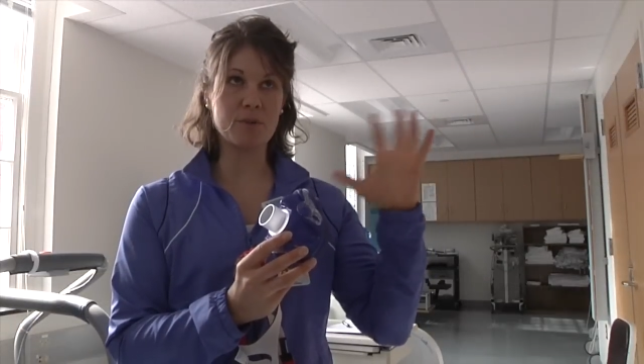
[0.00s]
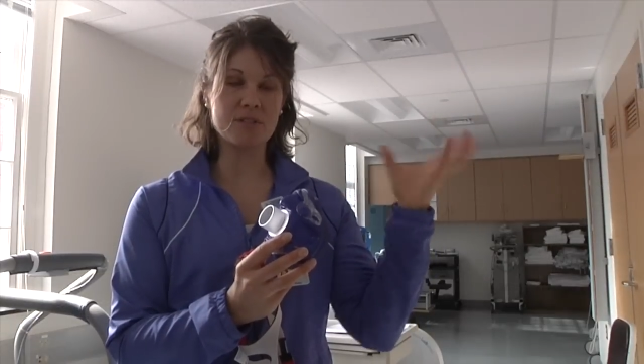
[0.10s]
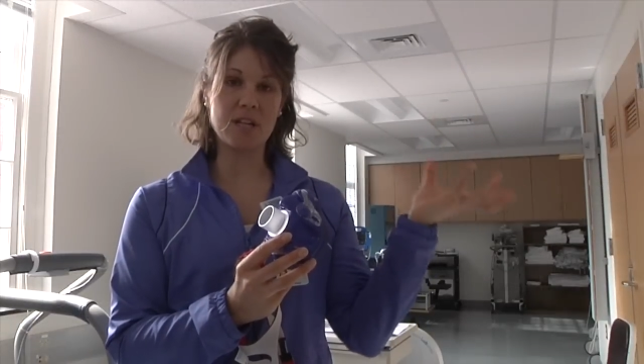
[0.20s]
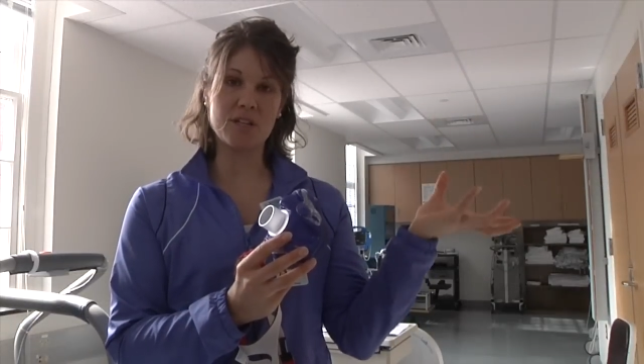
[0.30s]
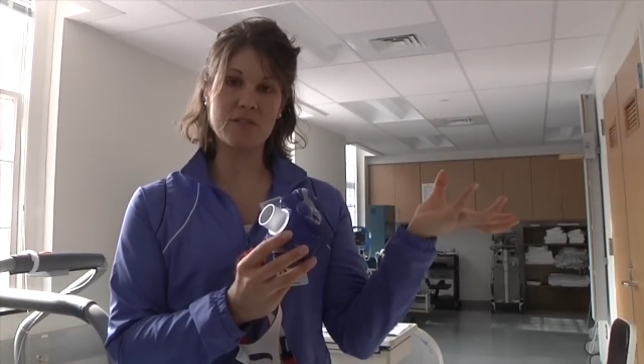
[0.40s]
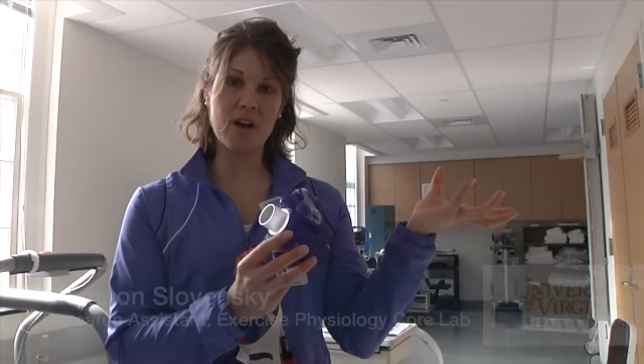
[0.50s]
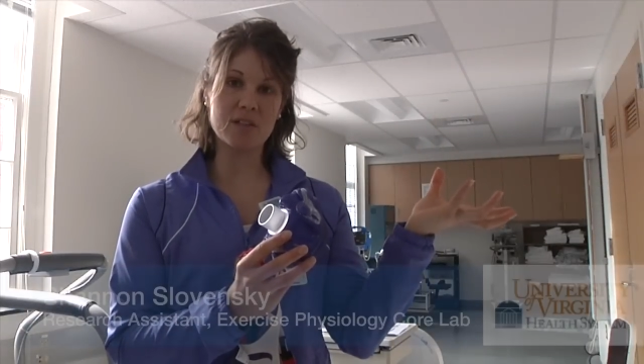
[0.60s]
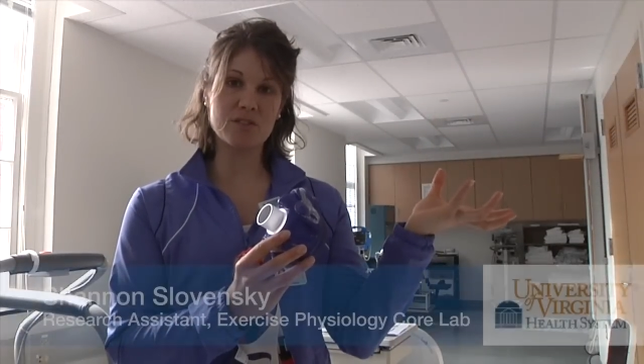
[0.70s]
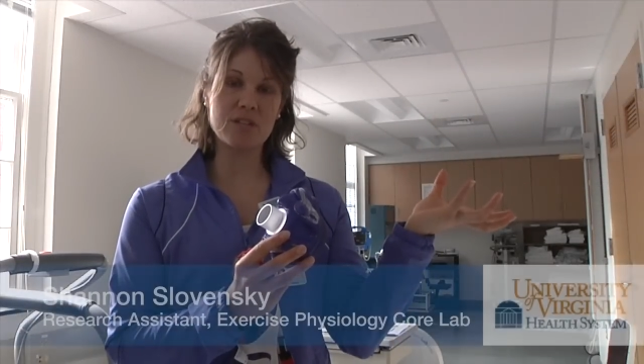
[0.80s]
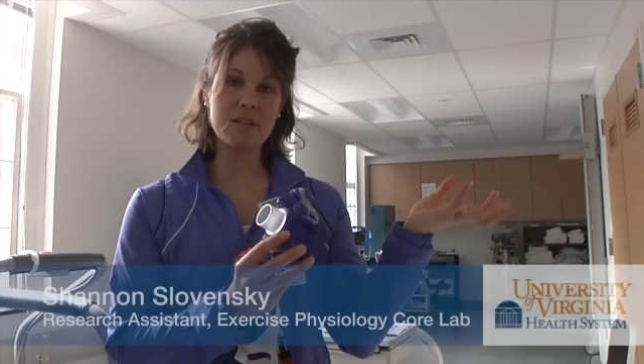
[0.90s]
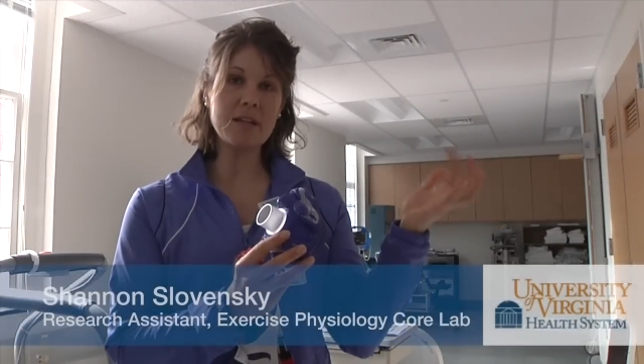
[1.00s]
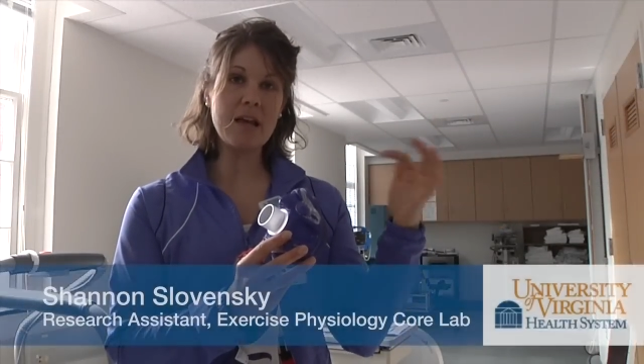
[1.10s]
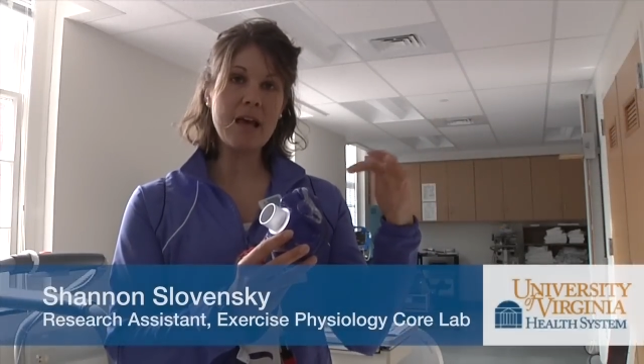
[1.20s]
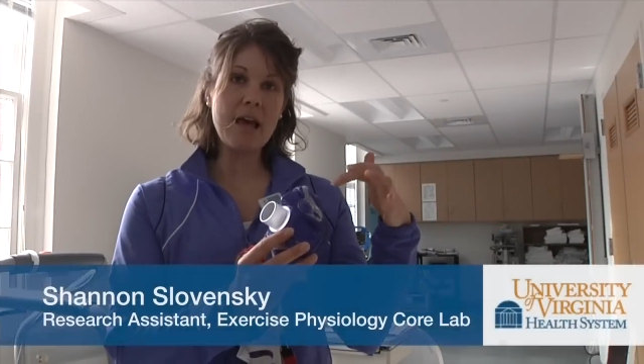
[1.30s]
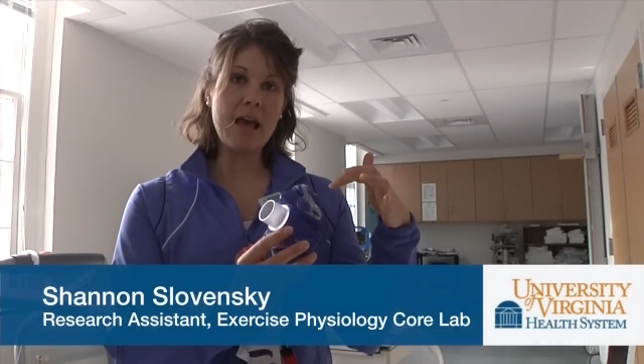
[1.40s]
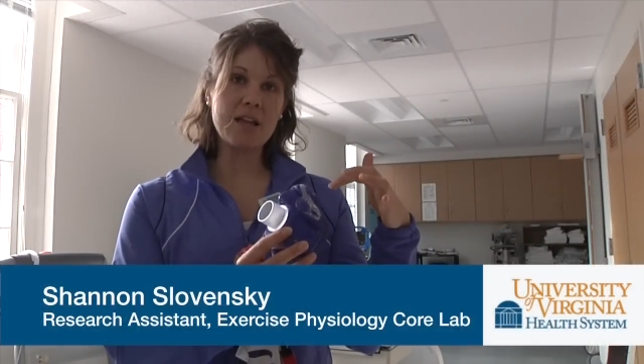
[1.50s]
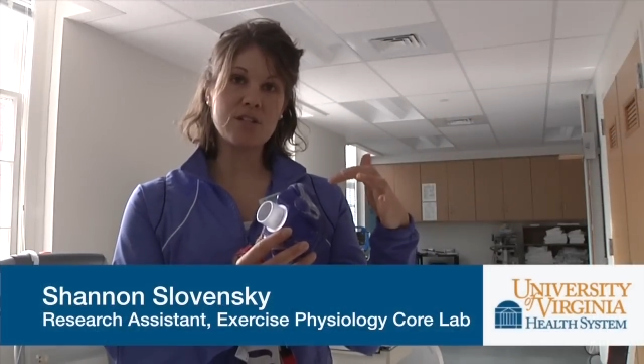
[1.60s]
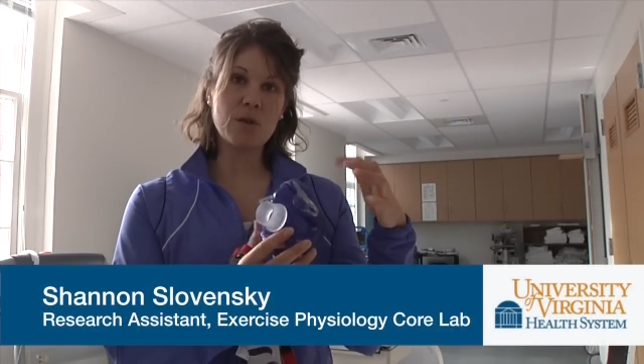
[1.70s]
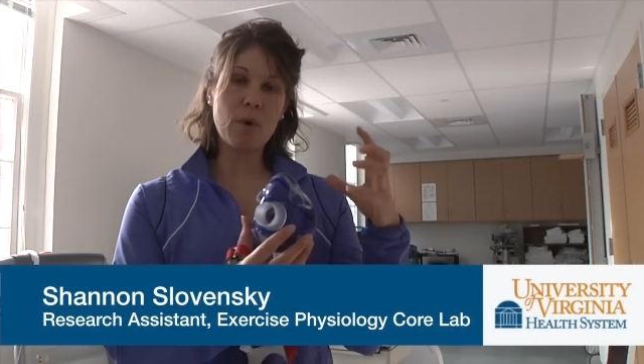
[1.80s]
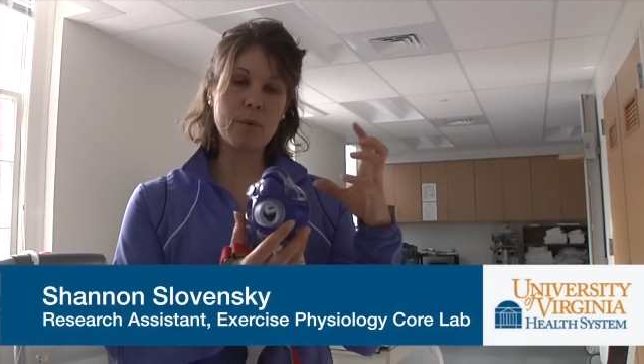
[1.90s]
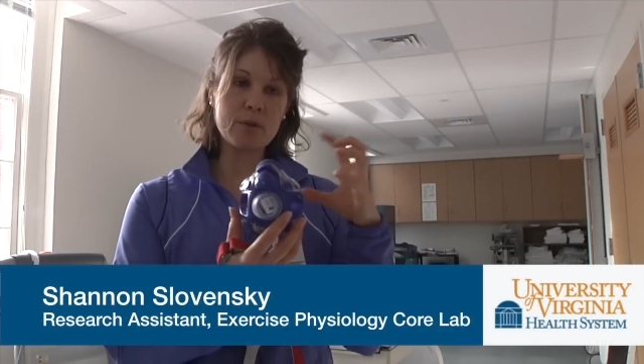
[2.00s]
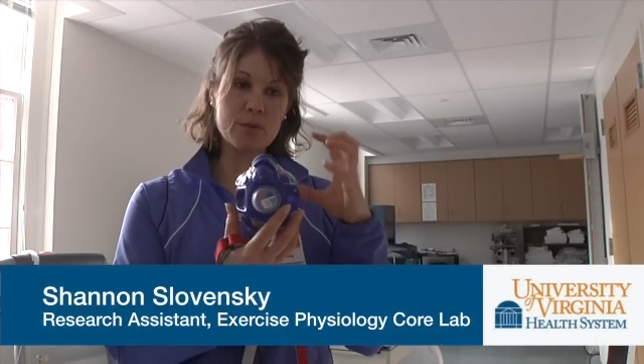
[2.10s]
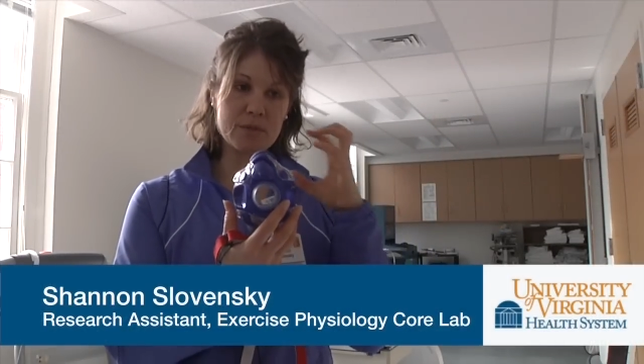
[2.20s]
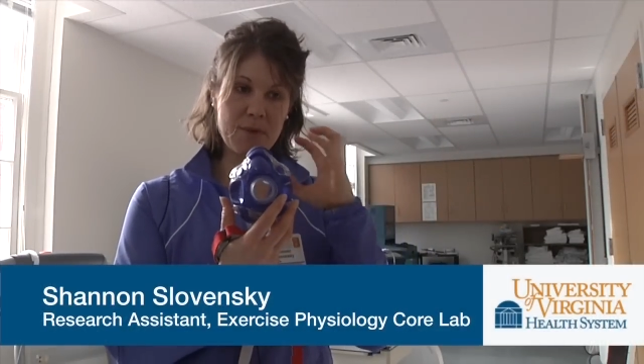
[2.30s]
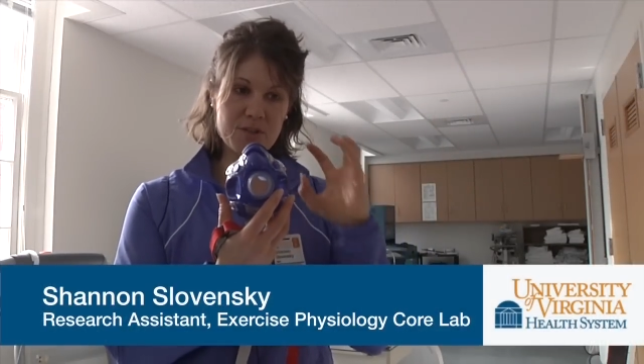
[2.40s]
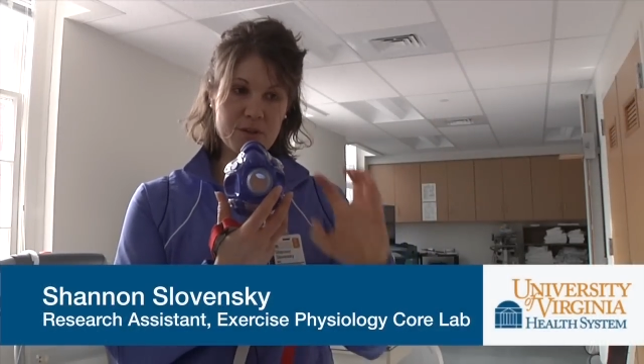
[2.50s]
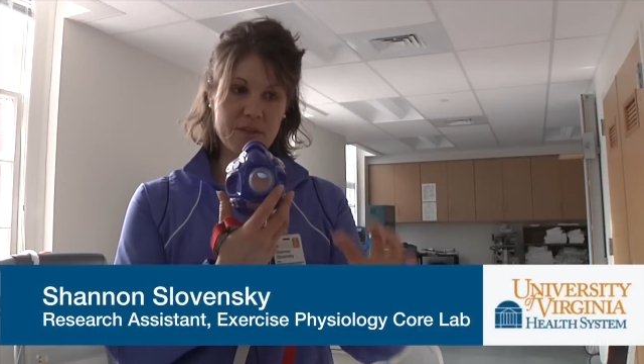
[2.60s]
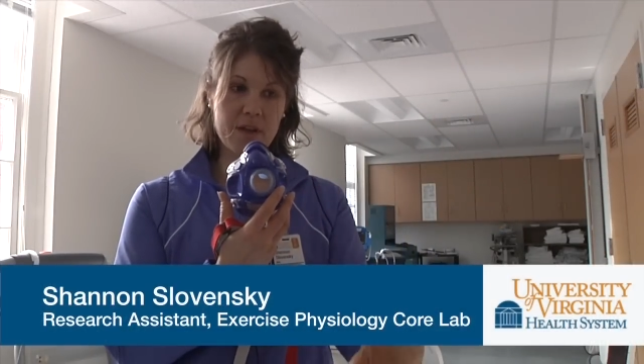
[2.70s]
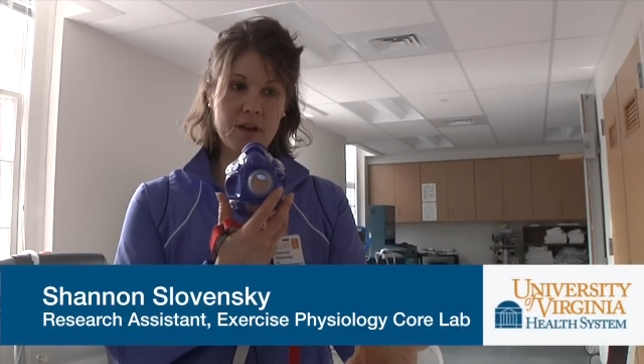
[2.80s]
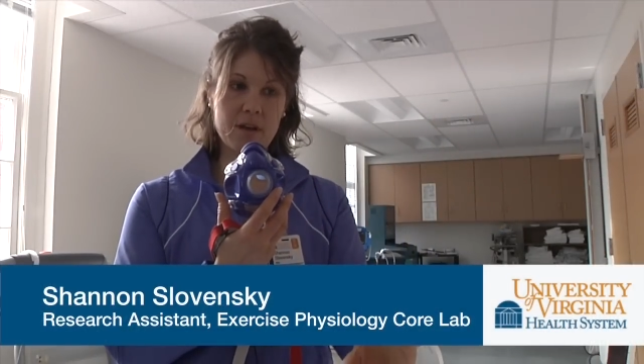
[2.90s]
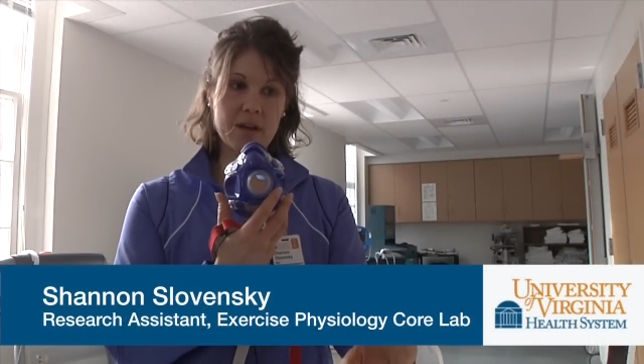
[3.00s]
percentage of oxygen, and so what we do is measure the